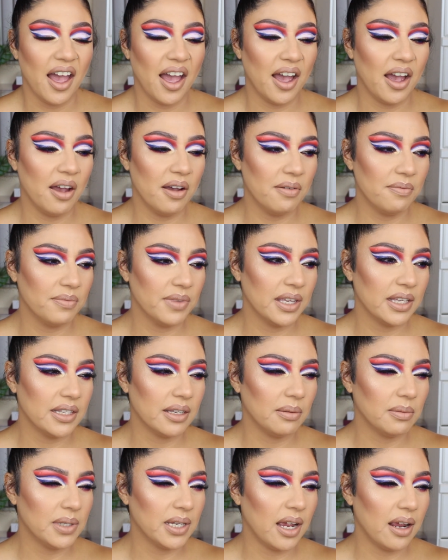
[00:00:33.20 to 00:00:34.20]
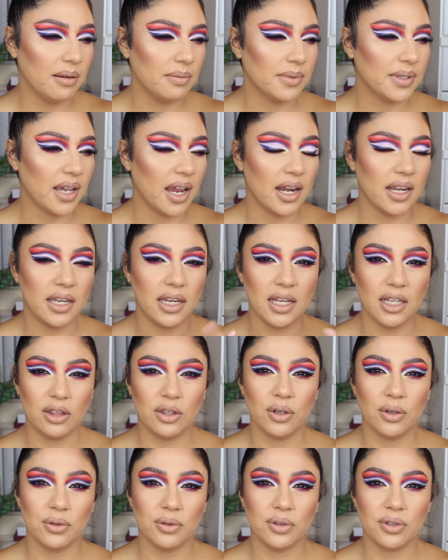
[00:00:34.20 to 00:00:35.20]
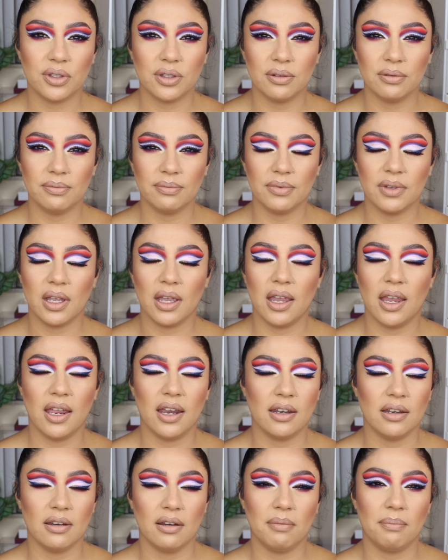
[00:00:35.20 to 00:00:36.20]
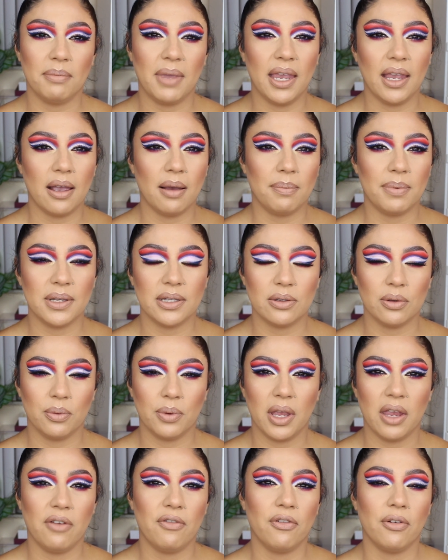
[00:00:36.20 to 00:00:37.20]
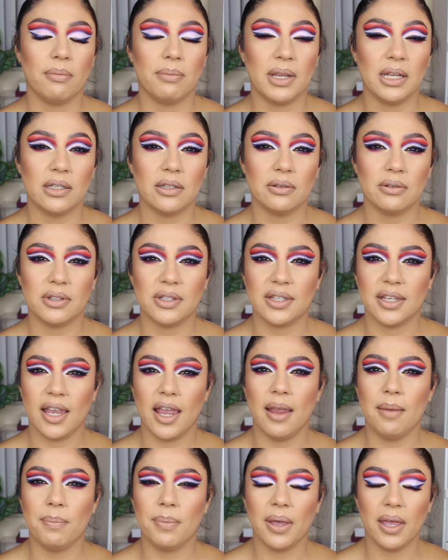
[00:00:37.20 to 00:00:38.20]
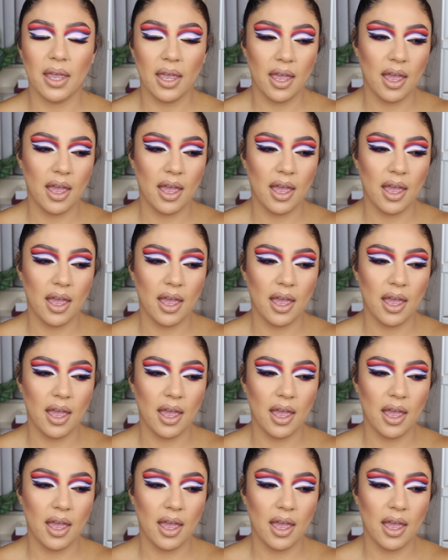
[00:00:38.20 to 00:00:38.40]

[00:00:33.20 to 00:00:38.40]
Sometimes I need those, and makeup is a way for me to escape.